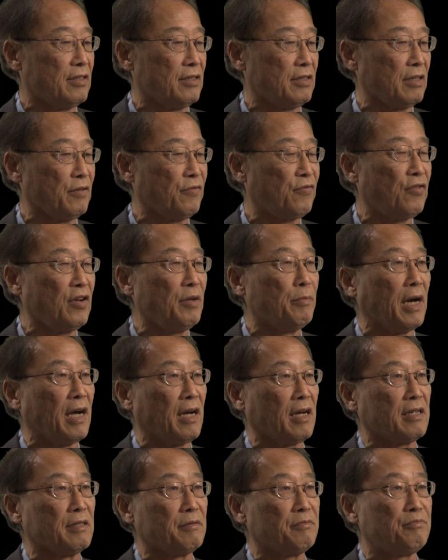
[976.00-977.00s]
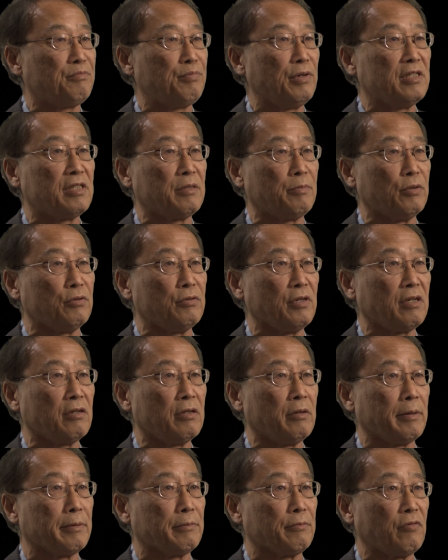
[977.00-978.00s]
the free market principle,
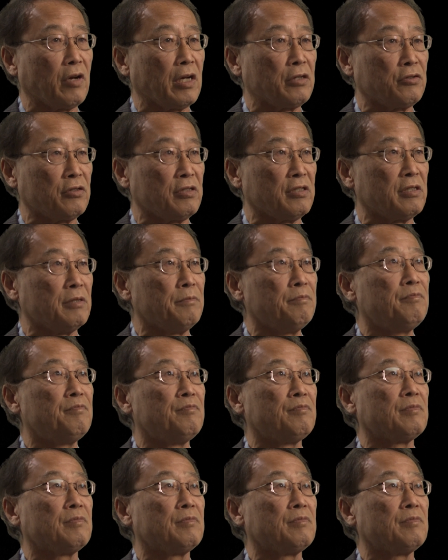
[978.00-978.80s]
economic rationalism.